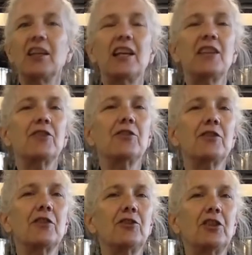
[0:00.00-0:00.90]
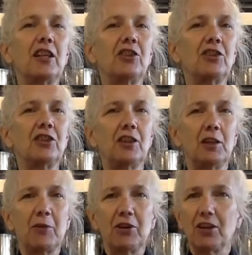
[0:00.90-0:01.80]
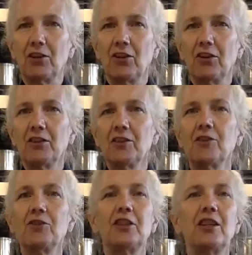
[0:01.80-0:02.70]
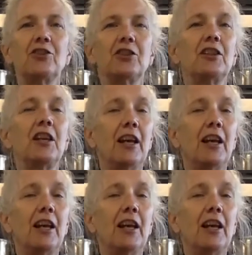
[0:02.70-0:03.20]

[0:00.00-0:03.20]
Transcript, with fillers: Cancer Association, the American Heart Association,